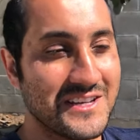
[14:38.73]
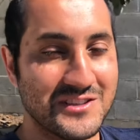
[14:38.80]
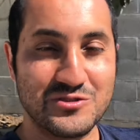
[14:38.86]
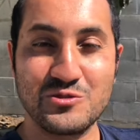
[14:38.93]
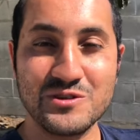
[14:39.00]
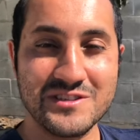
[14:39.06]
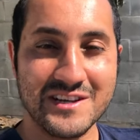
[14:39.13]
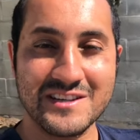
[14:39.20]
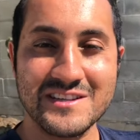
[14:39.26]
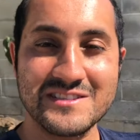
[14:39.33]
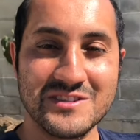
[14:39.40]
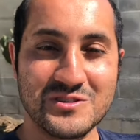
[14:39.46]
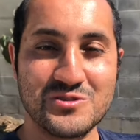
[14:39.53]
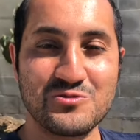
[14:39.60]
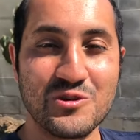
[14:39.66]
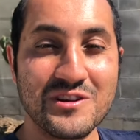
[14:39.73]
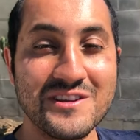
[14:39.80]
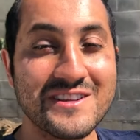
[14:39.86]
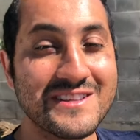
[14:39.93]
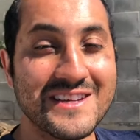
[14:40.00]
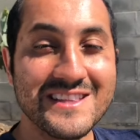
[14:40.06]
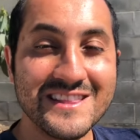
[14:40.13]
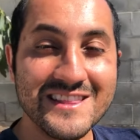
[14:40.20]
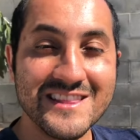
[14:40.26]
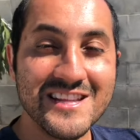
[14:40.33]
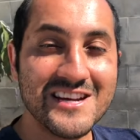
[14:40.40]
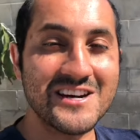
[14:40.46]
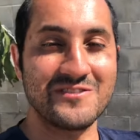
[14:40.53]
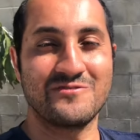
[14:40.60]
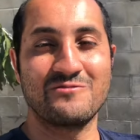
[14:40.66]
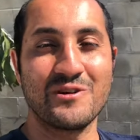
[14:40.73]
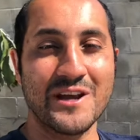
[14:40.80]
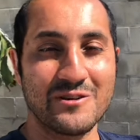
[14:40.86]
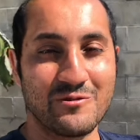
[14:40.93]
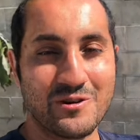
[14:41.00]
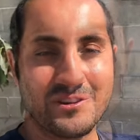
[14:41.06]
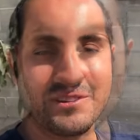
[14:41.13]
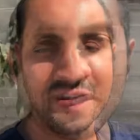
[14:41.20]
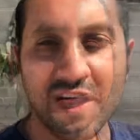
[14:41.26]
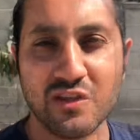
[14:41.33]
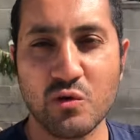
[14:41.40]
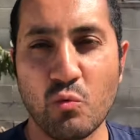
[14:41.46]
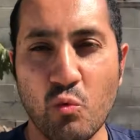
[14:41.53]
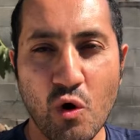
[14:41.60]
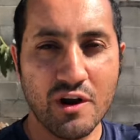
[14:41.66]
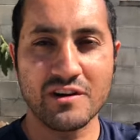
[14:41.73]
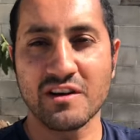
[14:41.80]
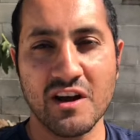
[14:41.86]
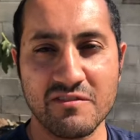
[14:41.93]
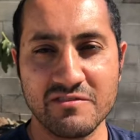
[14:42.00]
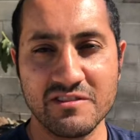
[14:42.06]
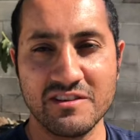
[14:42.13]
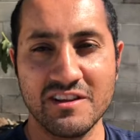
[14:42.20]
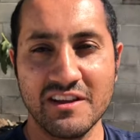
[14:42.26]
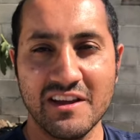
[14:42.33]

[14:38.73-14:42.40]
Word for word: trees like this that are struggling, they love rainwater. So we got okay. the water covered.